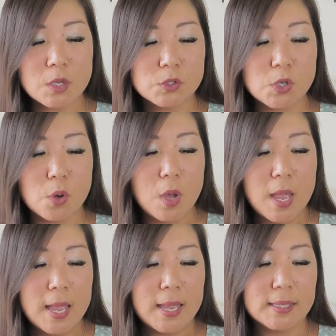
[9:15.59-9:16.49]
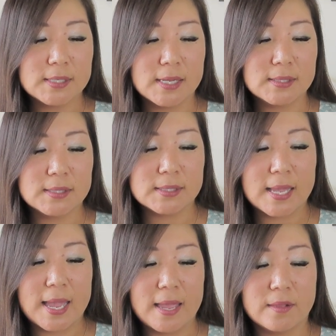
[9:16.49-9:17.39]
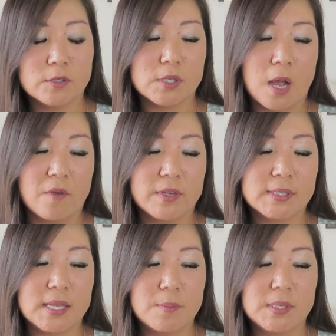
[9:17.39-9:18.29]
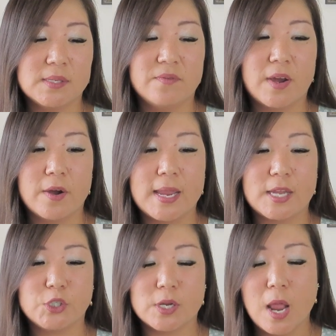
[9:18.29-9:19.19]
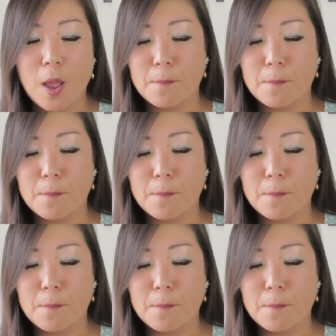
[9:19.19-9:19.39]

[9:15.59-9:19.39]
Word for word: So it does say there's obviously going to be some variation.